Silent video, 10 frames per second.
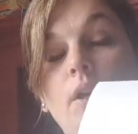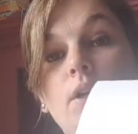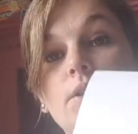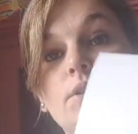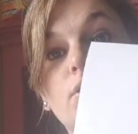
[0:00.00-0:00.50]

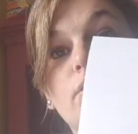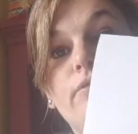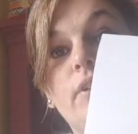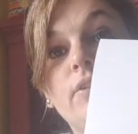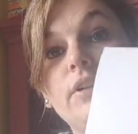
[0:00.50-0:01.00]
So your
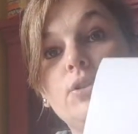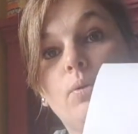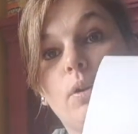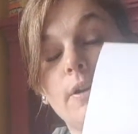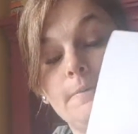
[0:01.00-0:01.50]
fairy
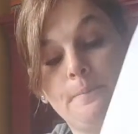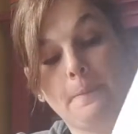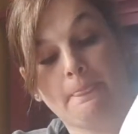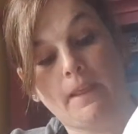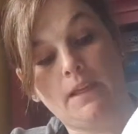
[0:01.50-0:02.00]
door
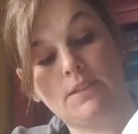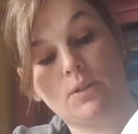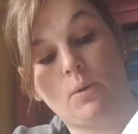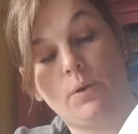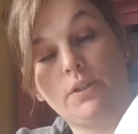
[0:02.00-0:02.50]
is
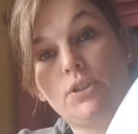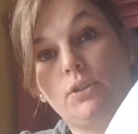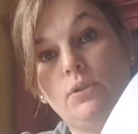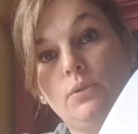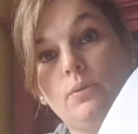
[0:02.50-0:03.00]
going
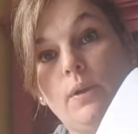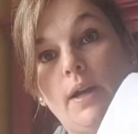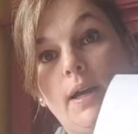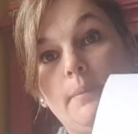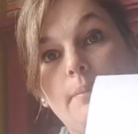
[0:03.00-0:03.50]
to
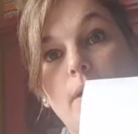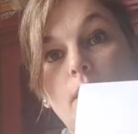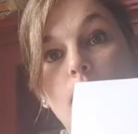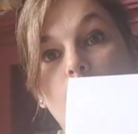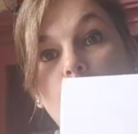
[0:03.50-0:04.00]

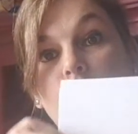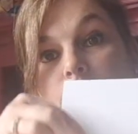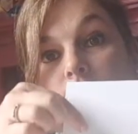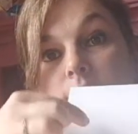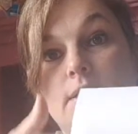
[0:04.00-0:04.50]
come up from
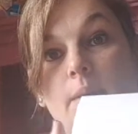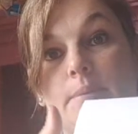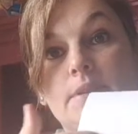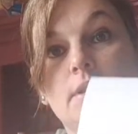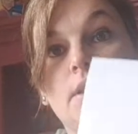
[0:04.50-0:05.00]
these
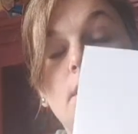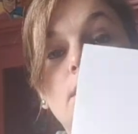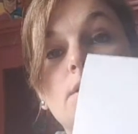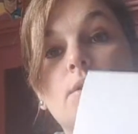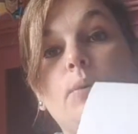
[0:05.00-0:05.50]
steps.
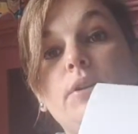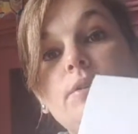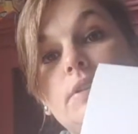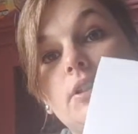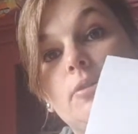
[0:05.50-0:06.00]
So when you
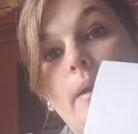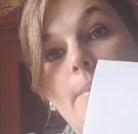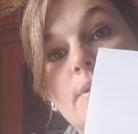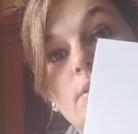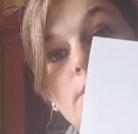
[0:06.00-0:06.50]
stick your popsicle